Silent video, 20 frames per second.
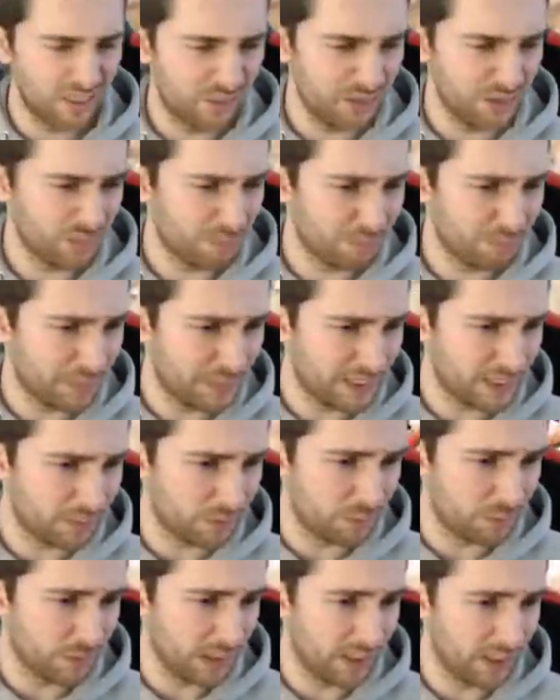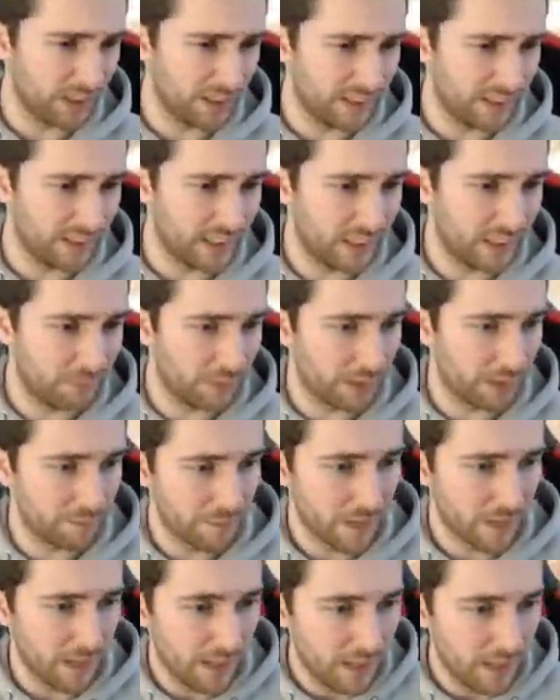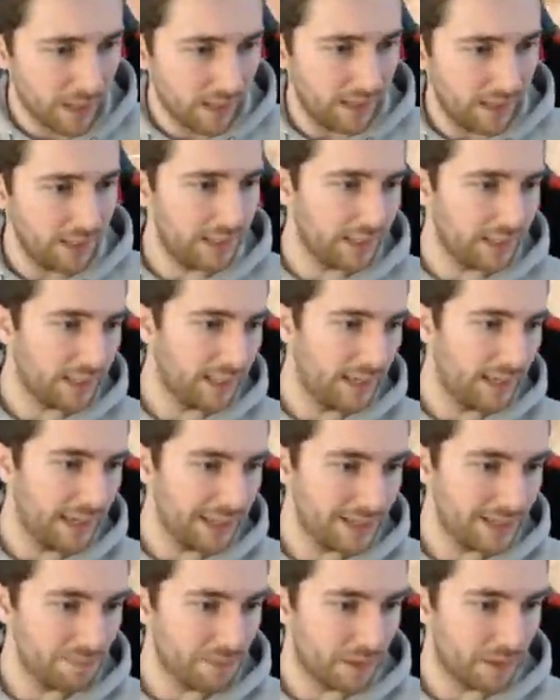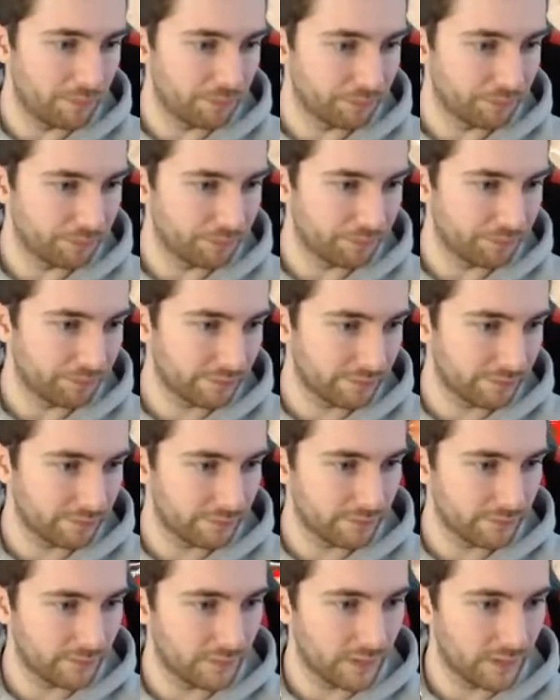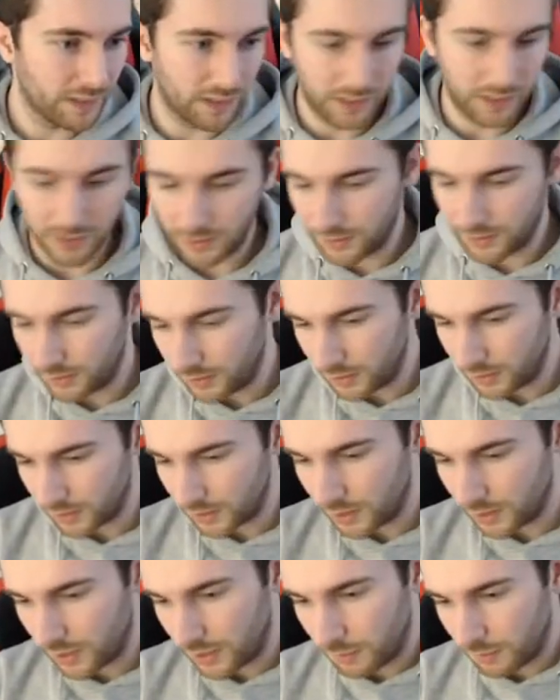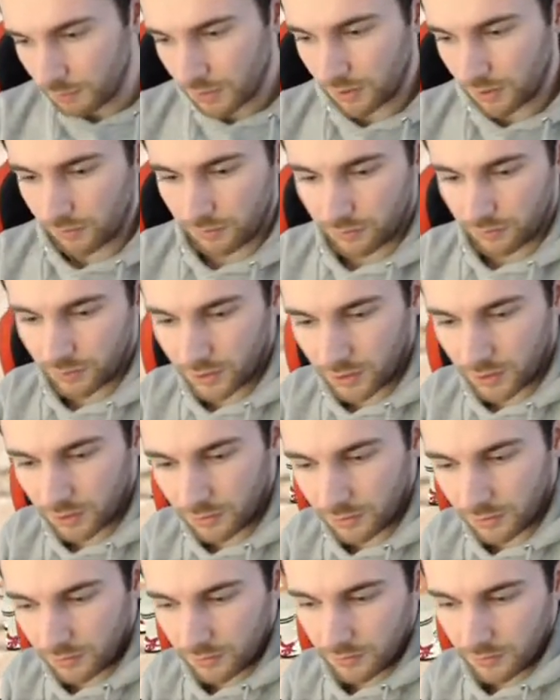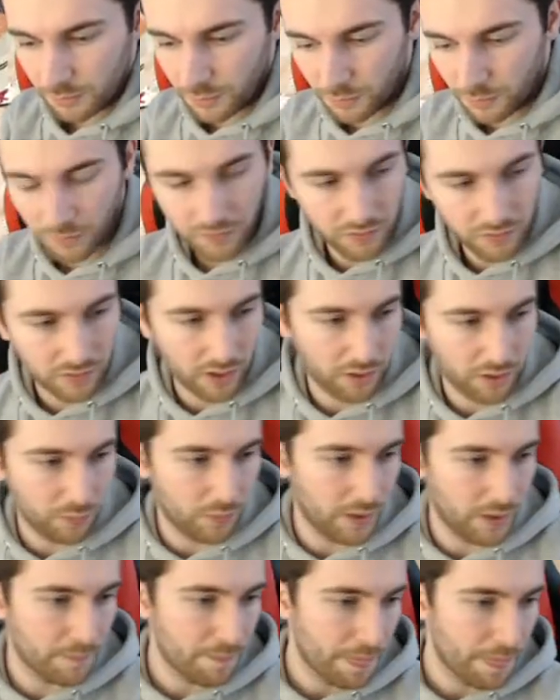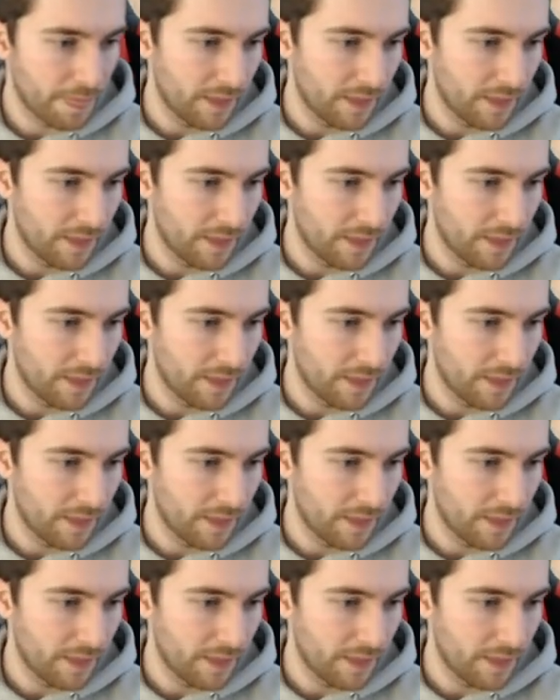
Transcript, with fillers: Just missed it from there. You're kidding me. You're kidding me. You're kidding me. All right. Let me move this out of the way.